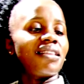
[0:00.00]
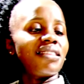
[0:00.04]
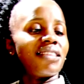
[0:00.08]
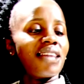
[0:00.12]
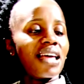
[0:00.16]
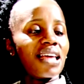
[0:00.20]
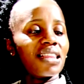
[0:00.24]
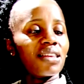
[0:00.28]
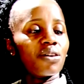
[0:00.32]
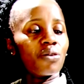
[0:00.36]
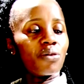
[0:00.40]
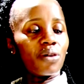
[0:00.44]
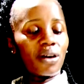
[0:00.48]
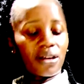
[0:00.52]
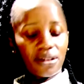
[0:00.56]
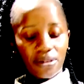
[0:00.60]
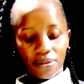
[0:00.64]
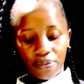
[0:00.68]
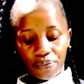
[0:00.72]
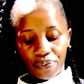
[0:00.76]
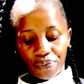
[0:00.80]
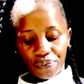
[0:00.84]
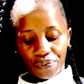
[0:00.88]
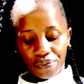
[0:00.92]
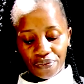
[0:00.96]
The other
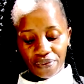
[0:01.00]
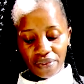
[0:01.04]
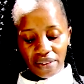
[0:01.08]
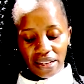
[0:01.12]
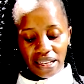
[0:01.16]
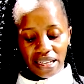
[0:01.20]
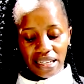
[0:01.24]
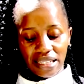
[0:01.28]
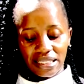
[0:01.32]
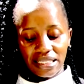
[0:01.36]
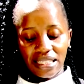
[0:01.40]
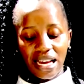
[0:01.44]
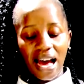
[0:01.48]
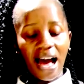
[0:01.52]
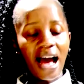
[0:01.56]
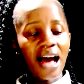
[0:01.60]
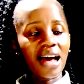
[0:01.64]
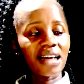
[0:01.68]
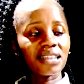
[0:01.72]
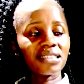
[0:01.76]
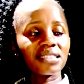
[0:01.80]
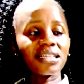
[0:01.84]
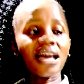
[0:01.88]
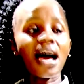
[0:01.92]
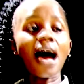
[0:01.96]
one, it
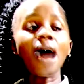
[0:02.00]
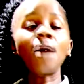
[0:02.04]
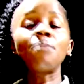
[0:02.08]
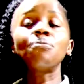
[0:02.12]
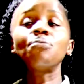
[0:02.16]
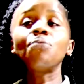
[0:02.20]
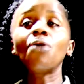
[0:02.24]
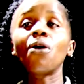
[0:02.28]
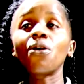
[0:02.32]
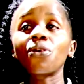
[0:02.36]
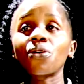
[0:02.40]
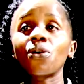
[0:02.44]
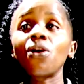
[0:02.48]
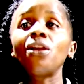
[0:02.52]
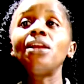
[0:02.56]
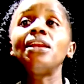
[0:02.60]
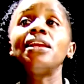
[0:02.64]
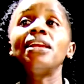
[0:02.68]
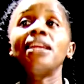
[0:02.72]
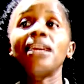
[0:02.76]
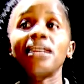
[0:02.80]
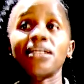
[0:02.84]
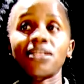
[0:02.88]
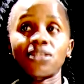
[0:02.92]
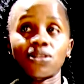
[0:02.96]
has a moral
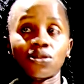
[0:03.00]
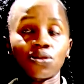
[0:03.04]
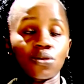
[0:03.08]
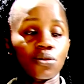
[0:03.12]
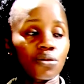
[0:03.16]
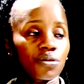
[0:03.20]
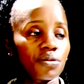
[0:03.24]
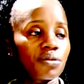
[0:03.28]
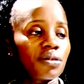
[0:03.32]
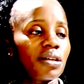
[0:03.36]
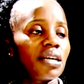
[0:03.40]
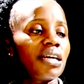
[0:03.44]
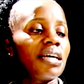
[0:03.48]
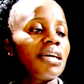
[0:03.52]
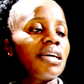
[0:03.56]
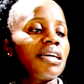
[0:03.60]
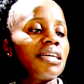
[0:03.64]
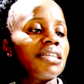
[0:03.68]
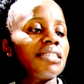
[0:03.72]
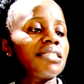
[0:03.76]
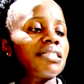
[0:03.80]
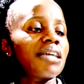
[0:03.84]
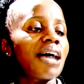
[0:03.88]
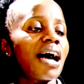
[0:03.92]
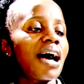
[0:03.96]
lesson.
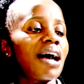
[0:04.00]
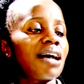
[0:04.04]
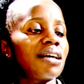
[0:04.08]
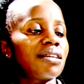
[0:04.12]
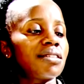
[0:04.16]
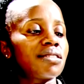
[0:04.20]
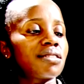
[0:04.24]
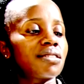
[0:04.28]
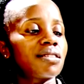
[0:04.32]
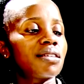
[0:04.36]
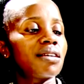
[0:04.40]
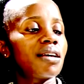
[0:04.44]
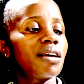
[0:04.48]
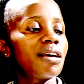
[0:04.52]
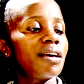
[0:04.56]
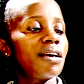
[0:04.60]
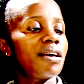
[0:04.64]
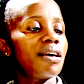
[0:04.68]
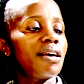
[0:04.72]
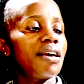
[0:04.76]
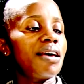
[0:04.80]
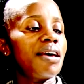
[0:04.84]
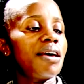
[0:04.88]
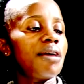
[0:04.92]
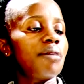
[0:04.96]
It has
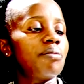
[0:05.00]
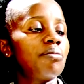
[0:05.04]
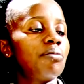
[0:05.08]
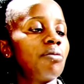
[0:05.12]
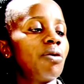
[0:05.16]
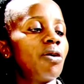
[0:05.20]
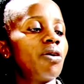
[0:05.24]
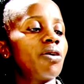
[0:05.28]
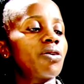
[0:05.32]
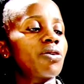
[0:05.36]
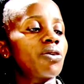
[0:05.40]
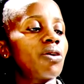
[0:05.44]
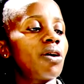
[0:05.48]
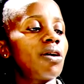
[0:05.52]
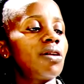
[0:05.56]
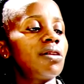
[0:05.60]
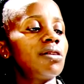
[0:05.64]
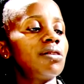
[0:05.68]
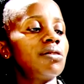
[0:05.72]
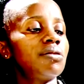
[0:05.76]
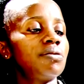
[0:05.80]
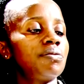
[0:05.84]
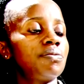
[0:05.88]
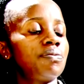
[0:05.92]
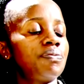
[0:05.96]
a
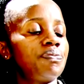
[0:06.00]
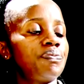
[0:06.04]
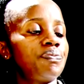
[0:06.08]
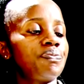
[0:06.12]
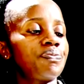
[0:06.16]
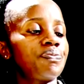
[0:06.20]
moral